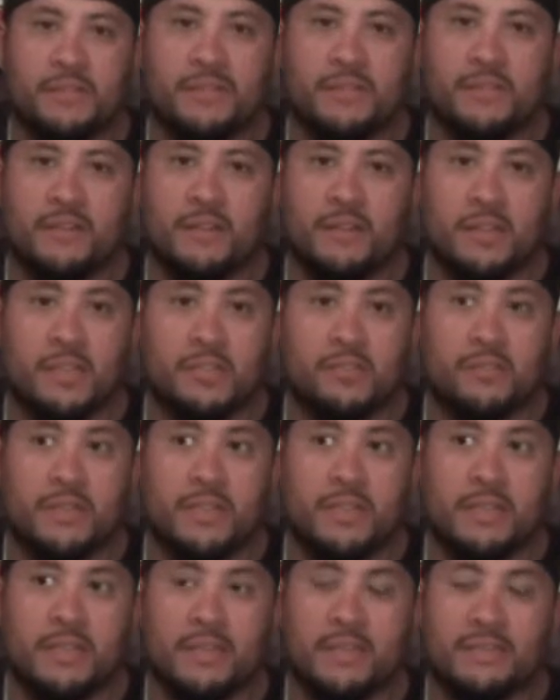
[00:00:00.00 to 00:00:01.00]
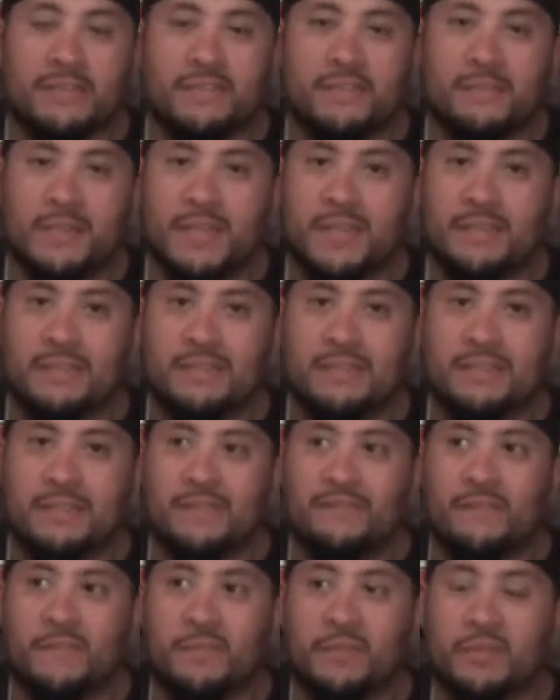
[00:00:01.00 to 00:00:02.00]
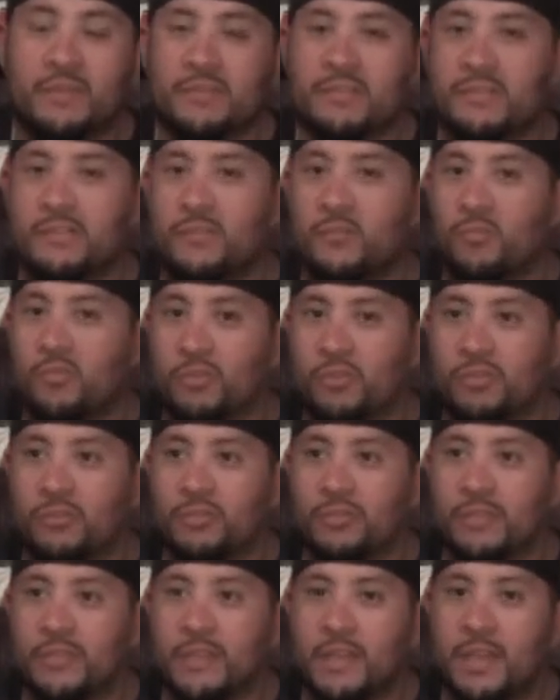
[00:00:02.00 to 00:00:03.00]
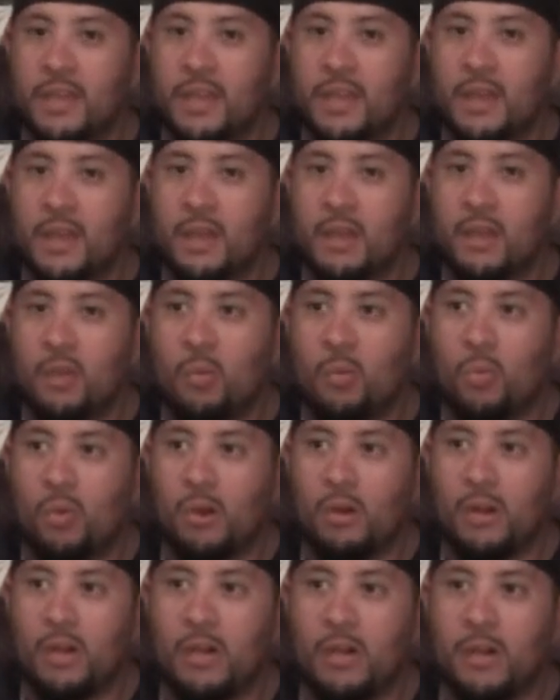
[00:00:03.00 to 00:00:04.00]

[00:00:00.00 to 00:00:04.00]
of the country, and in some cases different parts of the world, where